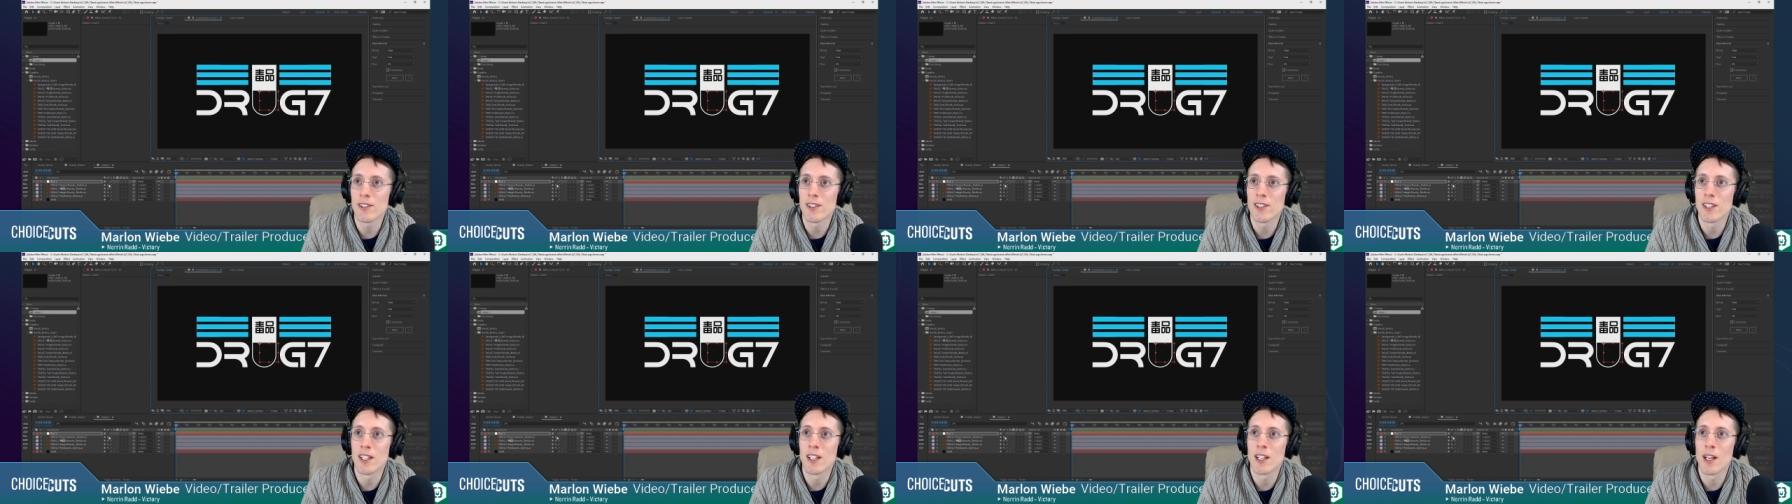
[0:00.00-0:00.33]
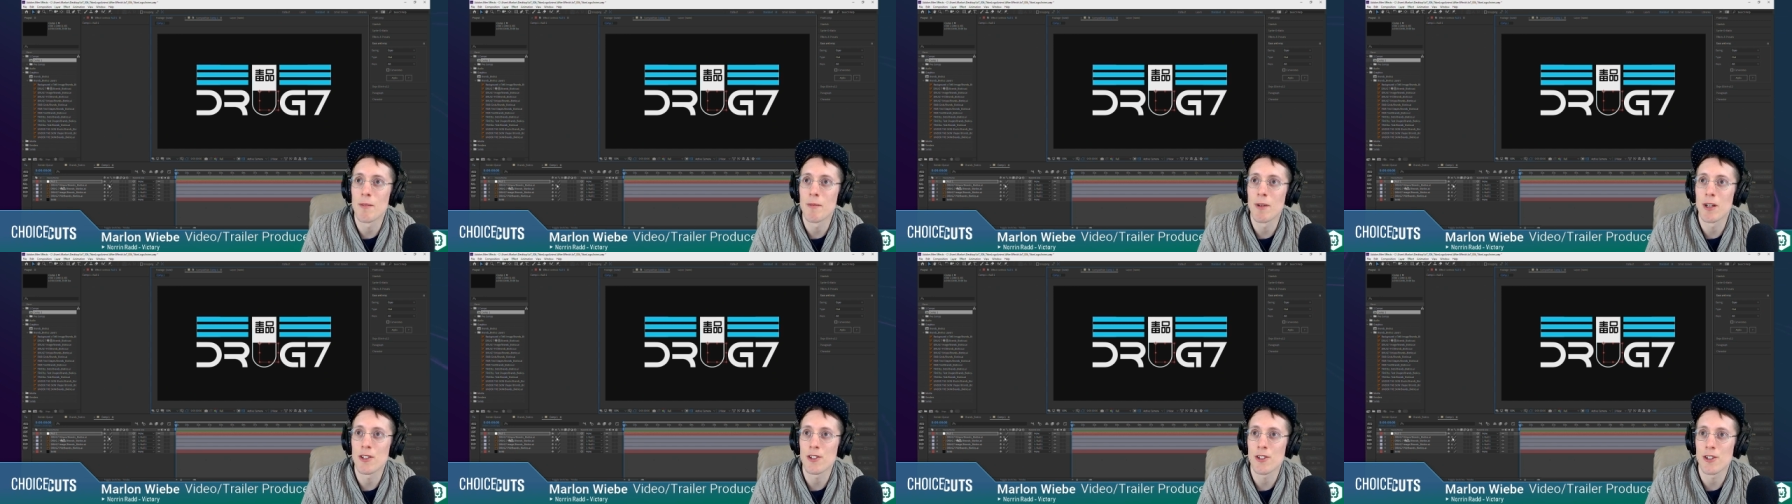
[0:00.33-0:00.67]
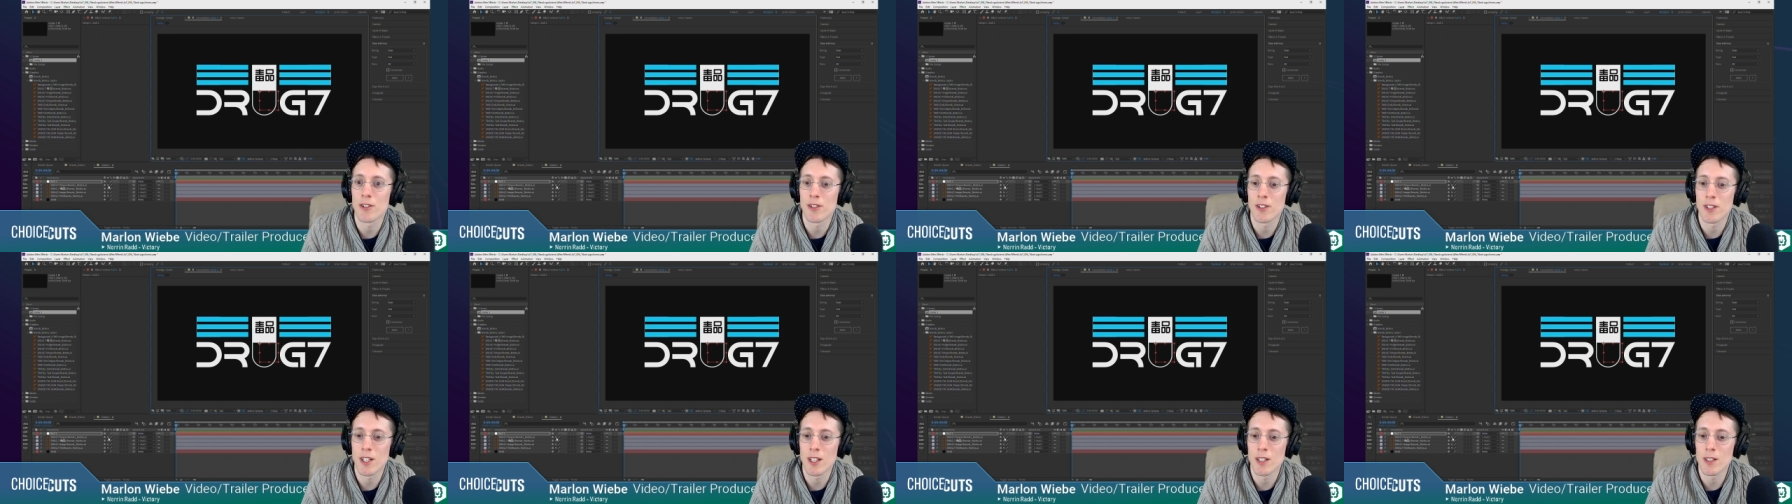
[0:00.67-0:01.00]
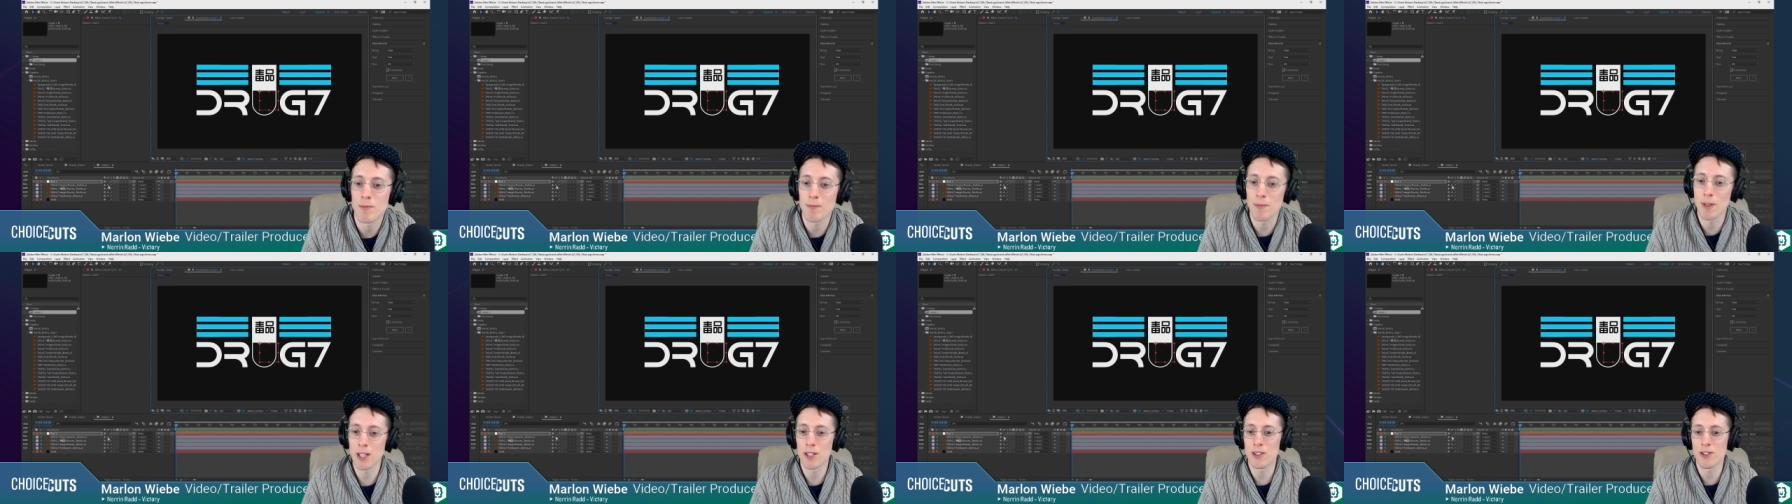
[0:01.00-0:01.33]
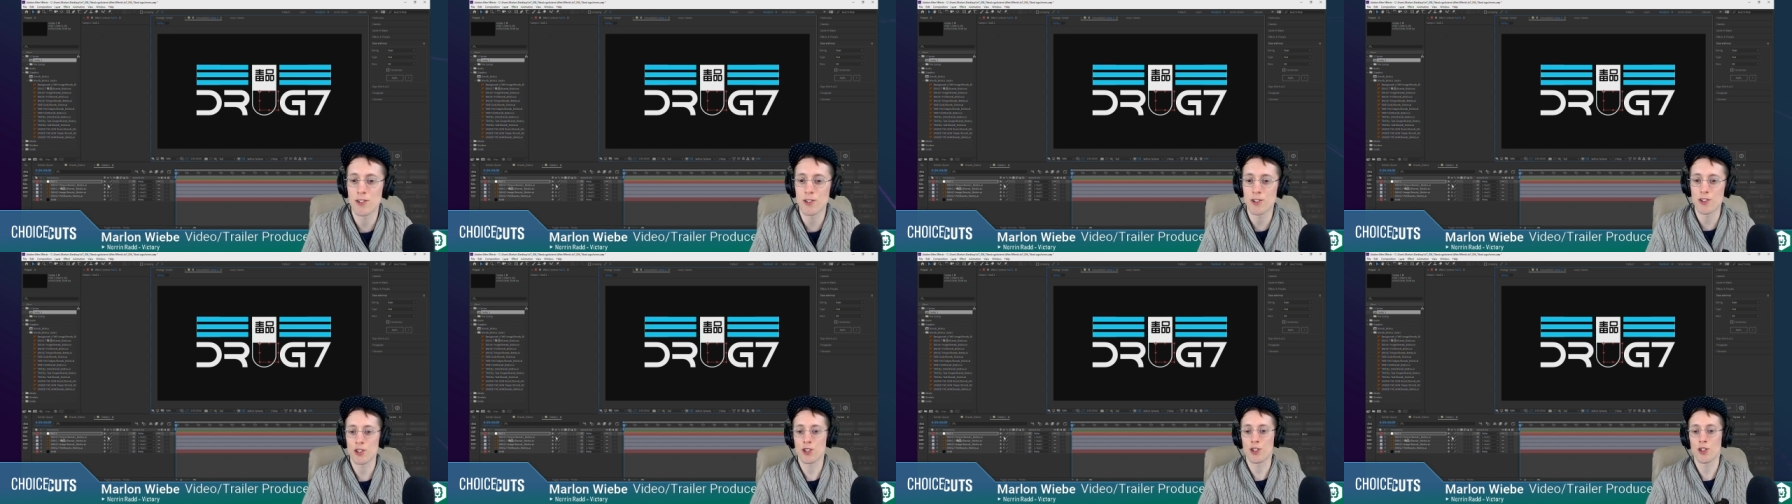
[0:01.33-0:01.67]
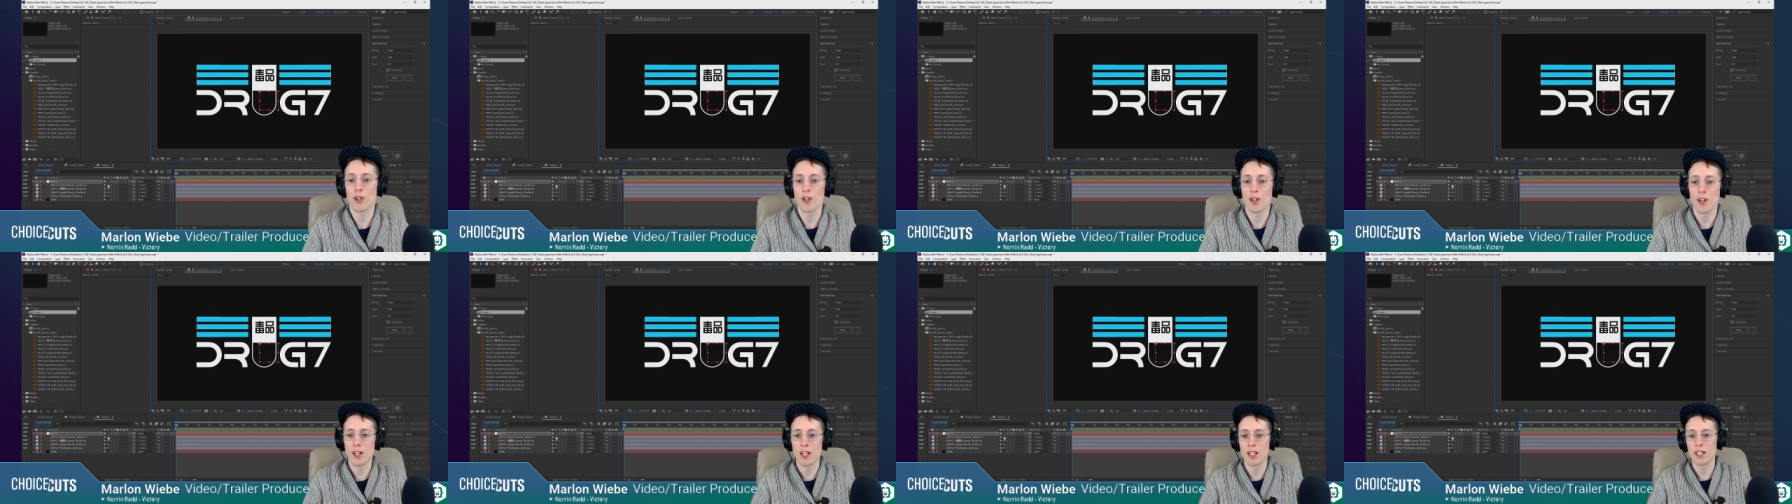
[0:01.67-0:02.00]
then that makes
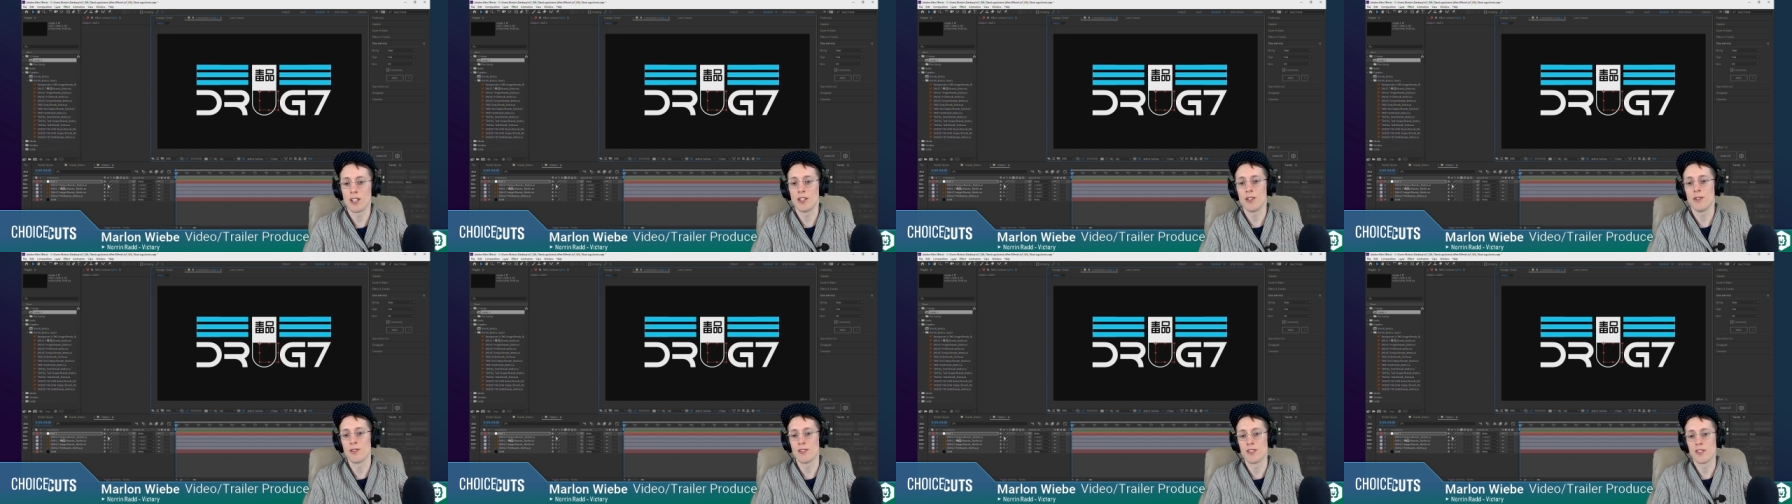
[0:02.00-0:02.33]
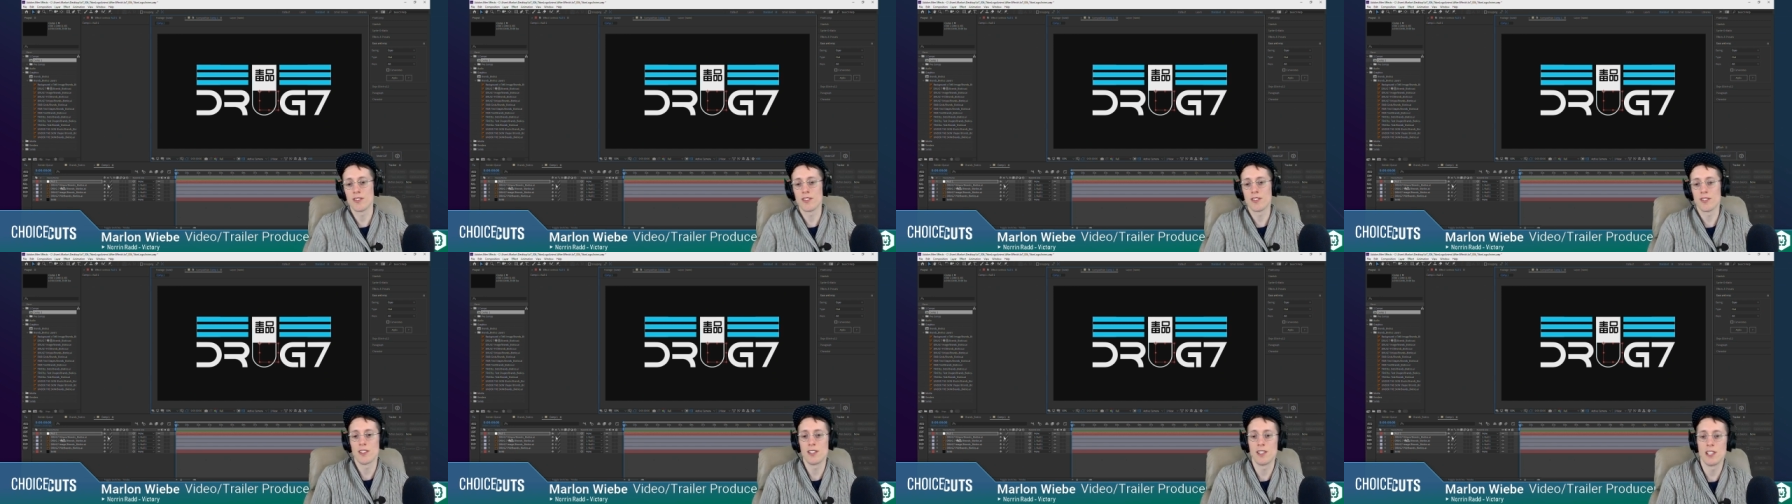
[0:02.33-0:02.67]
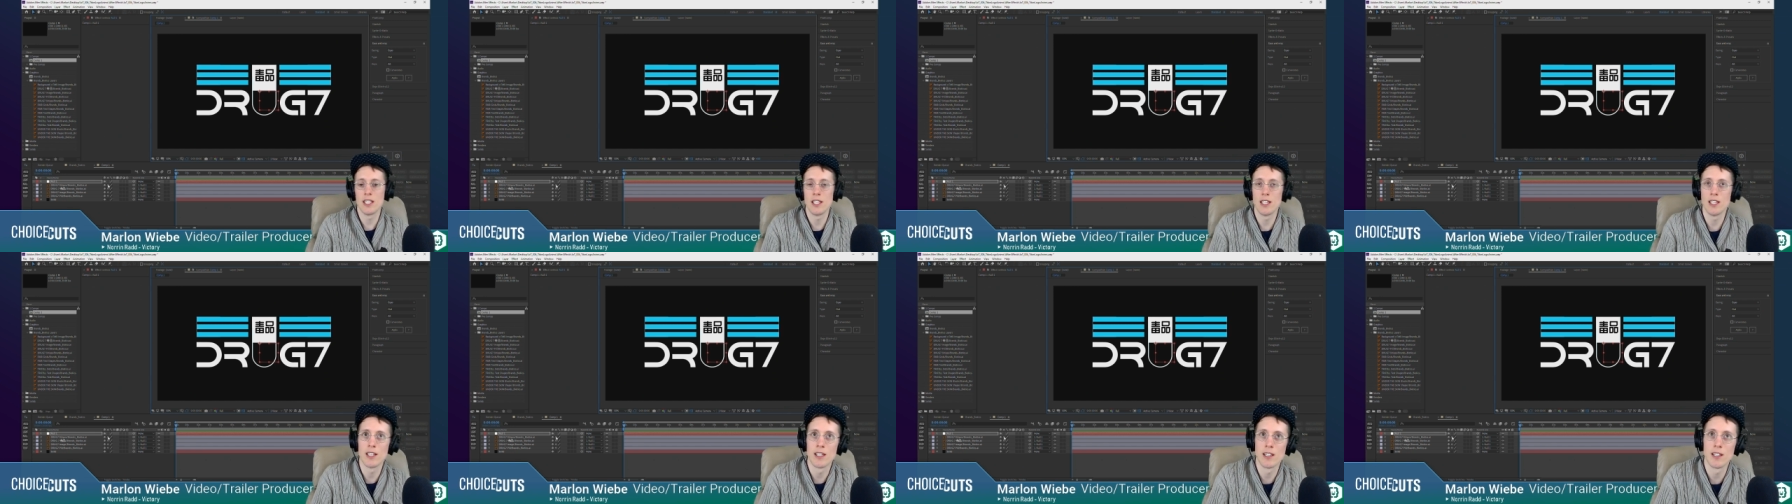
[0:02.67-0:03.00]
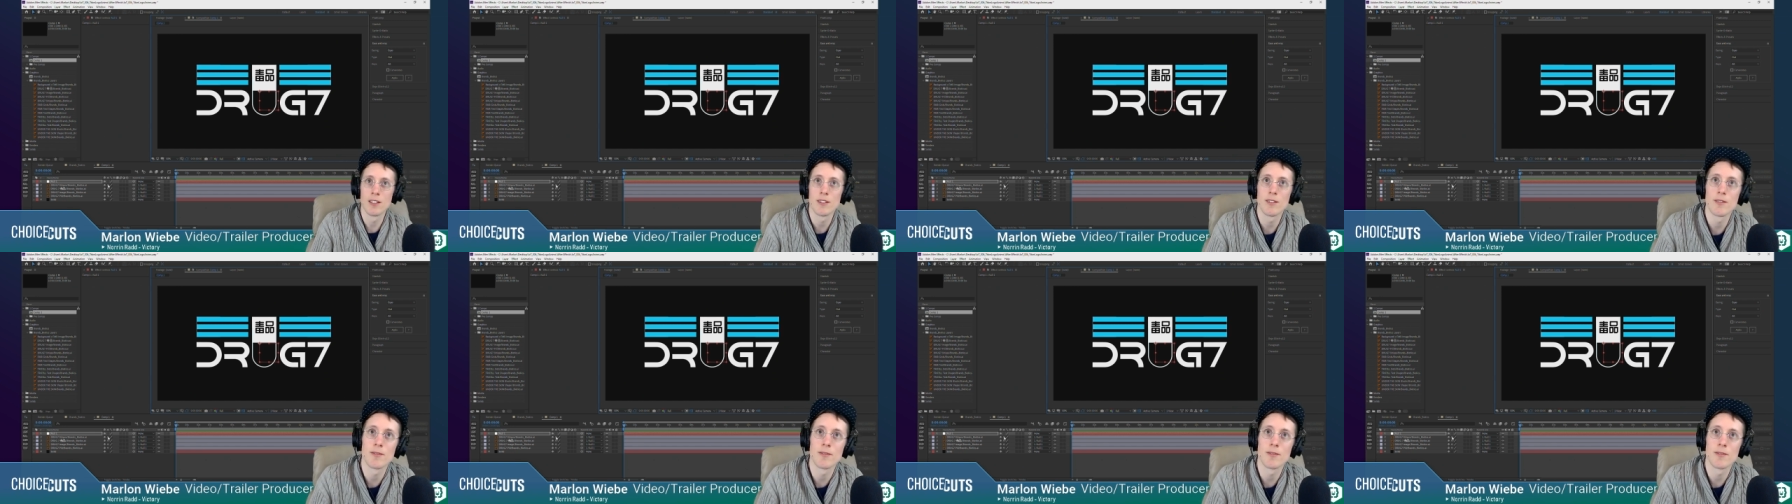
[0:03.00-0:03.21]
sure it uses the